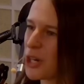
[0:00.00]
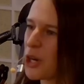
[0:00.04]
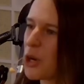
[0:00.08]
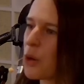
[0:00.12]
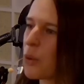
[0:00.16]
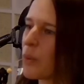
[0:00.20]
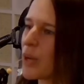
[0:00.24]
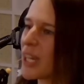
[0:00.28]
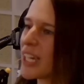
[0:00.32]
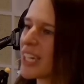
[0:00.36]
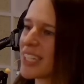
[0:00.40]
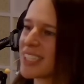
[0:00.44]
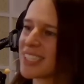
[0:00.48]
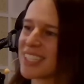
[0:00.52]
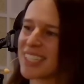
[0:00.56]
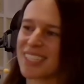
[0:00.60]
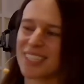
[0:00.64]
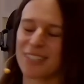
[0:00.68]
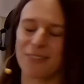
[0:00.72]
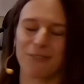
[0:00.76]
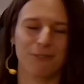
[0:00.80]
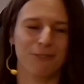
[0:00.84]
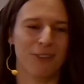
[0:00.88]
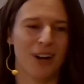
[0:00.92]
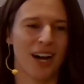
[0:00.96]
We get to
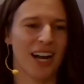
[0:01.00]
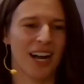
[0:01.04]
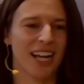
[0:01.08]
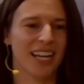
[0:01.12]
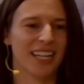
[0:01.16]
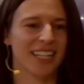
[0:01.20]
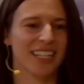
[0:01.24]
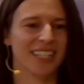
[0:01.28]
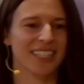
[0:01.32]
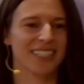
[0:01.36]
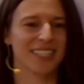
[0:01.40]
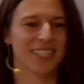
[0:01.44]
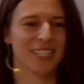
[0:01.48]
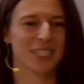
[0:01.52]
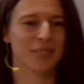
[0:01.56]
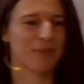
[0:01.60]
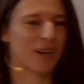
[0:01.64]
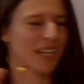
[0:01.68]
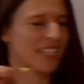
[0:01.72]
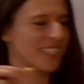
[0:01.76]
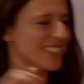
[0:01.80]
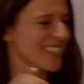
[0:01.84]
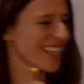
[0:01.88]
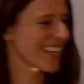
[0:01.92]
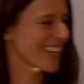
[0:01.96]
define, is this
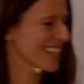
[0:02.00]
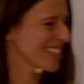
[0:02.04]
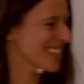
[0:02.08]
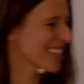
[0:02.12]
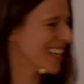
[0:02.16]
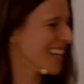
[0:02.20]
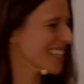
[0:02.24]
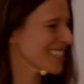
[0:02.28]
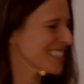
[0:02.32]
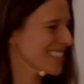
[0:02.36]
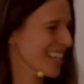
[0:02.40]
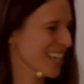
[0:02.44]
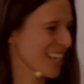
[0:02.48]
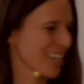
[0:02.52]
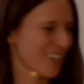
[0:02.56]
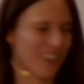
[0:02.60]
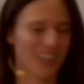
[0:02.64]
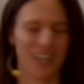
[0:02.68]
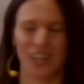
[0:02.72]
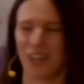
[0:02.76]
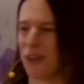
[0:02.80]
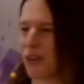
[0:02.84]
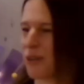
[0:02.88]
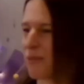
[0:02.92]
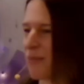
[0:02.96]
my saying yes
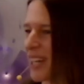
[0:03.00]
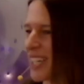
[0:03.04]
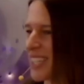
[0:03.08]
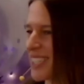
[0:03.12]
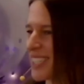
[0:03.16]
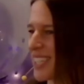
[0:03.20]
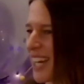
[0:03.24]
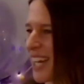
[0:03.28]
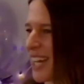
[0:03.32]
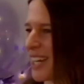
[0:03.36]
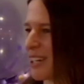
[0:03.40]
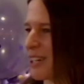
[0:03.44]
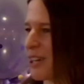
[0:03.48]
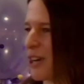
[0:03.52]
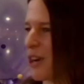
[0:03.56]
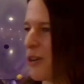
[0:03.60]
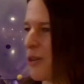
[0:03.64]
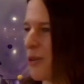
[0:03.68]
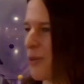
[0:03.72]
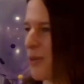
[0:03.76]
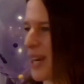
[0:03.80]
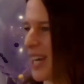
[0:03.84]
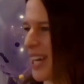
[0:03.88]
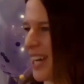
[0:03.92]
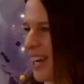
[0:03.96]
era or my saying
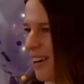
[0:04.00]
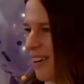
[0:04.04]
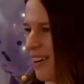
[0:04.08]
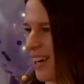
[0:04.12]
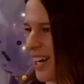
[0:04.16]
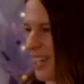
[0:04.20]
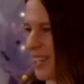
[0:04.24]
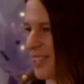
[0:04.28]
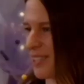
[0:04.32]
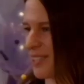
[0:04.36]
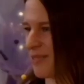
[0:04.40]
no era?